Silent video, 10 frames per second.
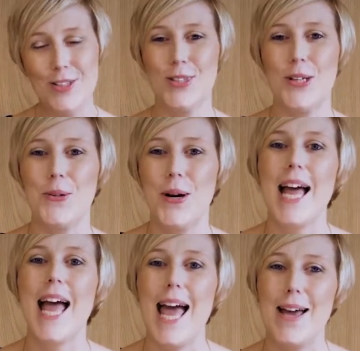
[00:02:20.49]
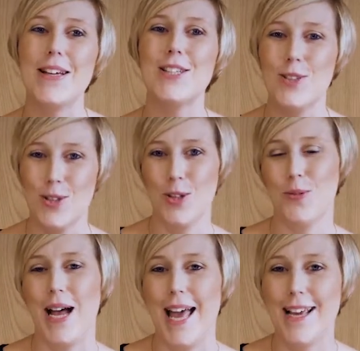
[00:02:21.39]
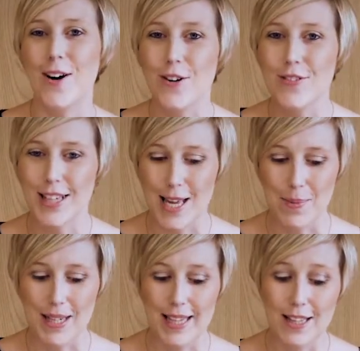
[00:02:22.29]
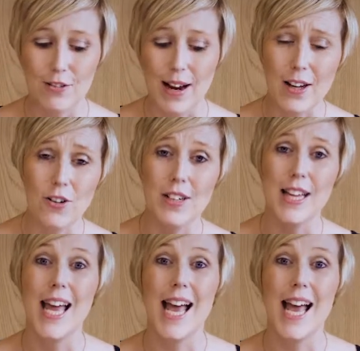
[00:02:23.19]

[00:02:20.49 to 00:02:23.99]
So it's just a good way of keeping a little record,